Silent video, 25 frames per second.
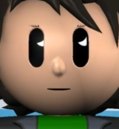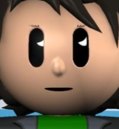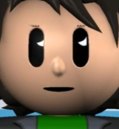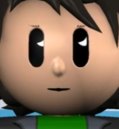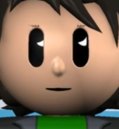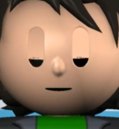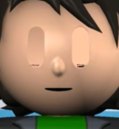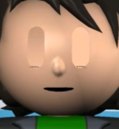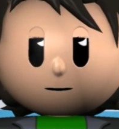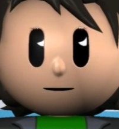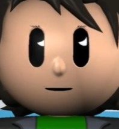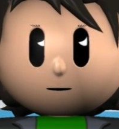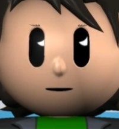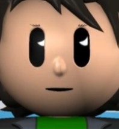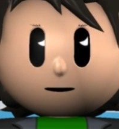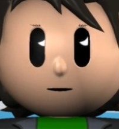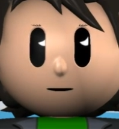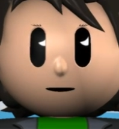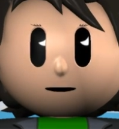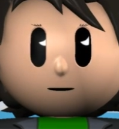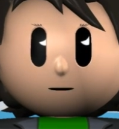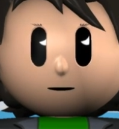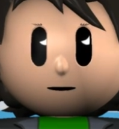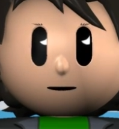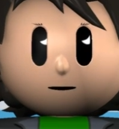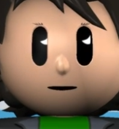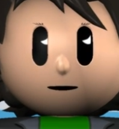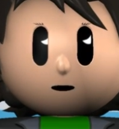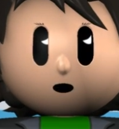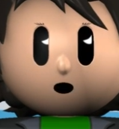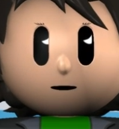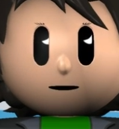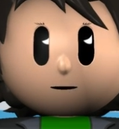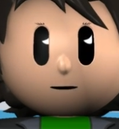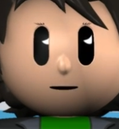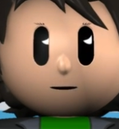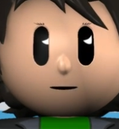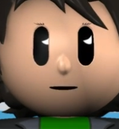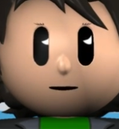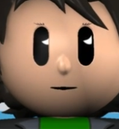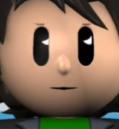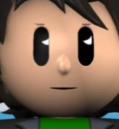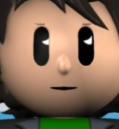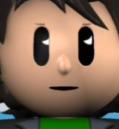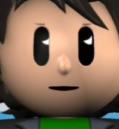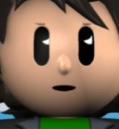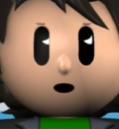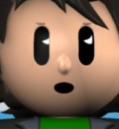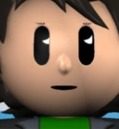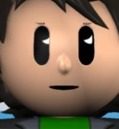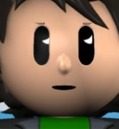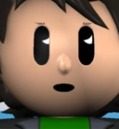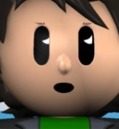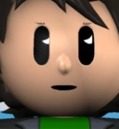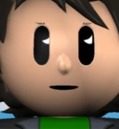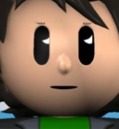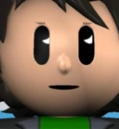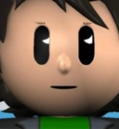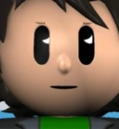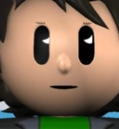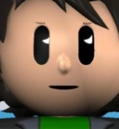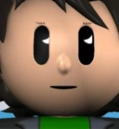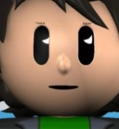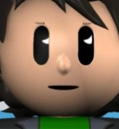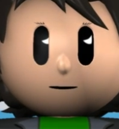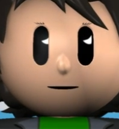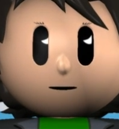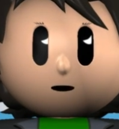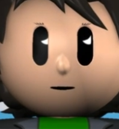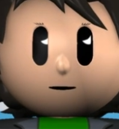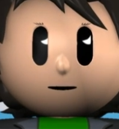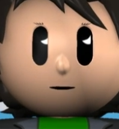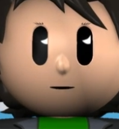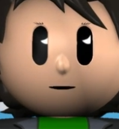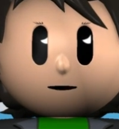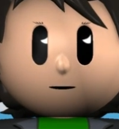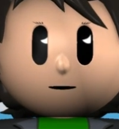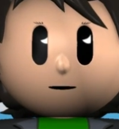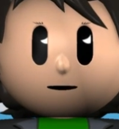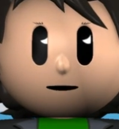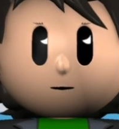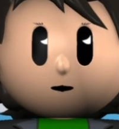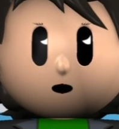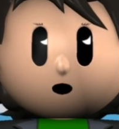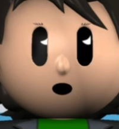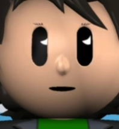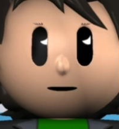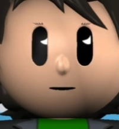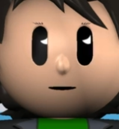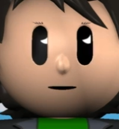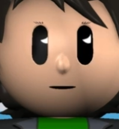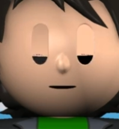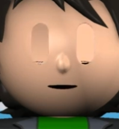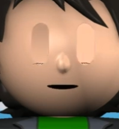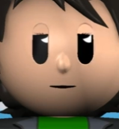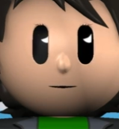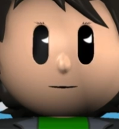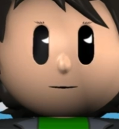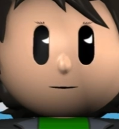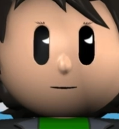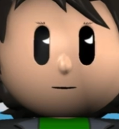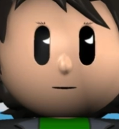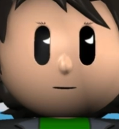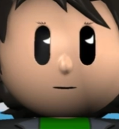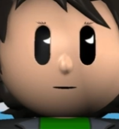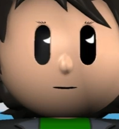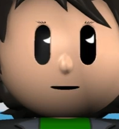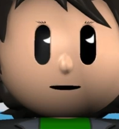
Predictably, their two mothers do not particularly approve of this,